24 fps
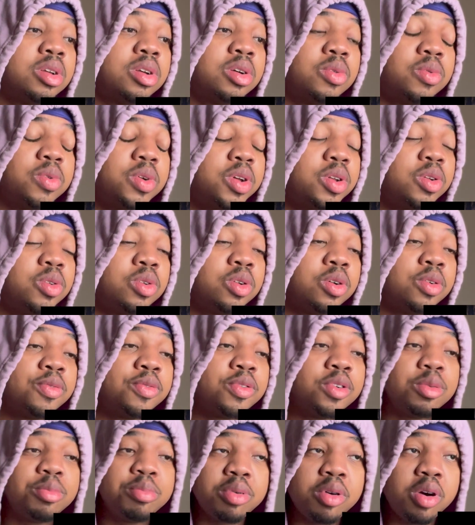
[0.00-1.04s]
We ain't doing no
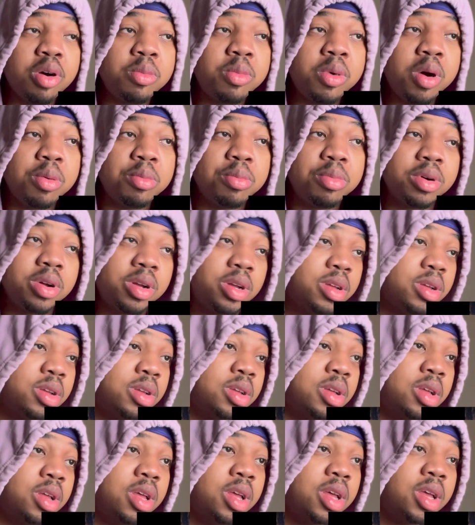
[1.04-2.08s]
free promo, but
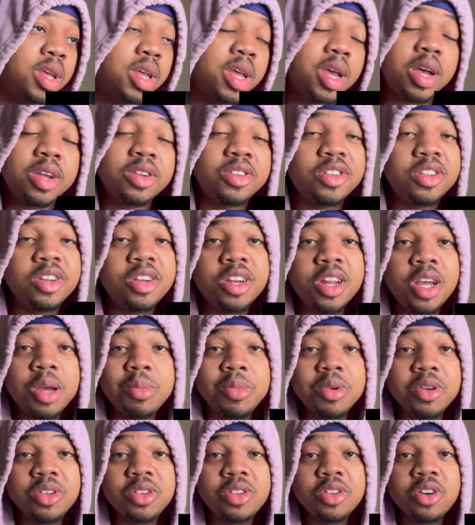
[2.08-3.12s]
y'all see the name of
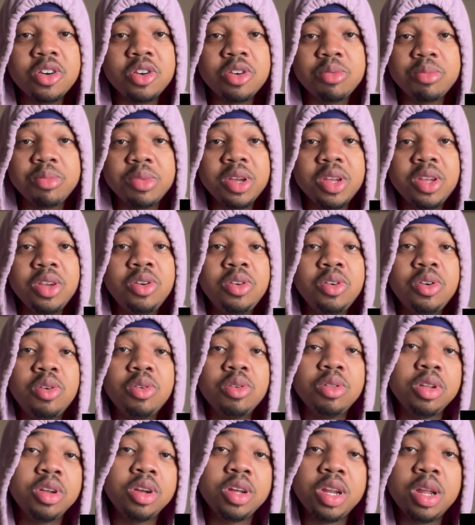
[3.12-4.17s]
the song, man. You can go
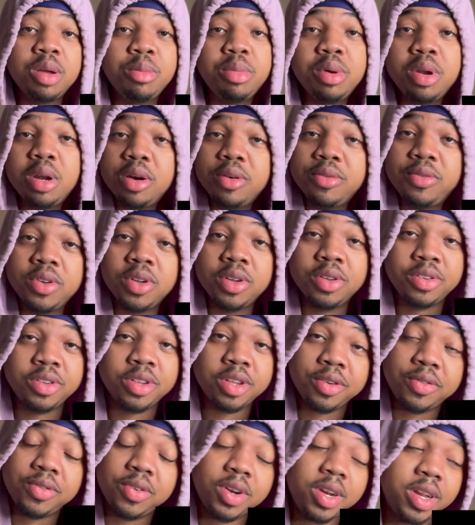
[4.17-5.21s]
look that bit up for
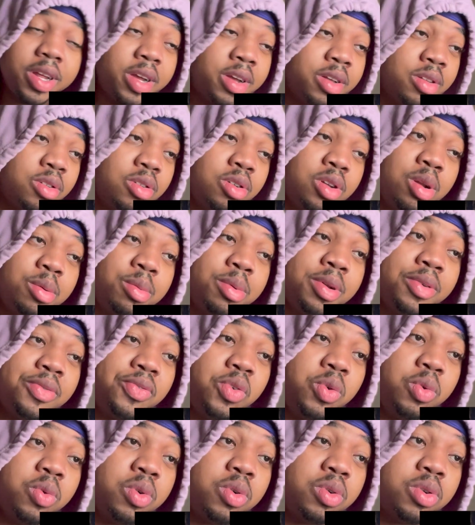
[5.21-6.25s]
yourself and download that bit if
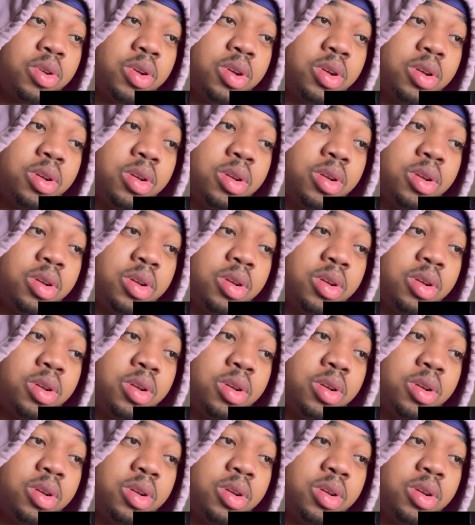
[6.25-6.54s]
you want it.